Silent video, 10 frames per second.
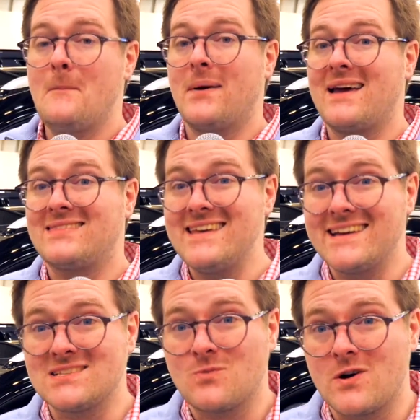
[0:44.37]
but I think
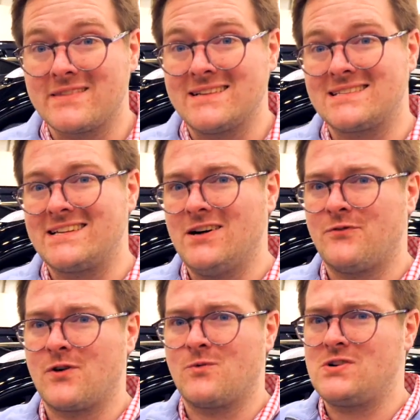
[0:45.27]
it's worth it still
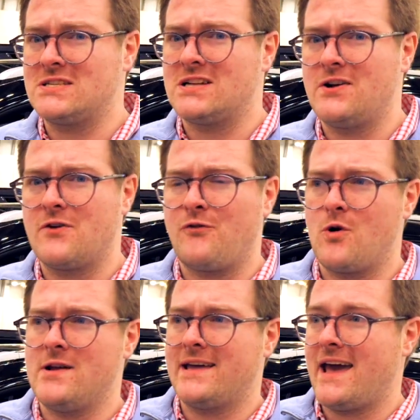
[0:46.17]
for just under
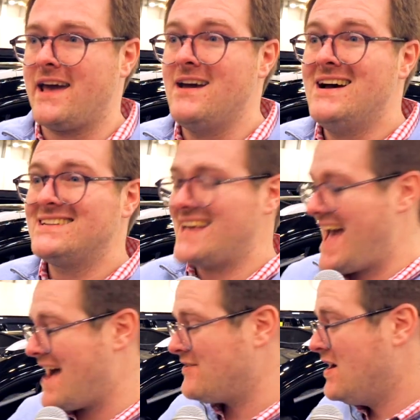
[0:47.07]
40K to
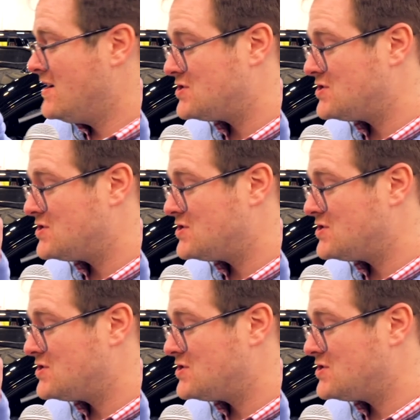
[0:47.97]
have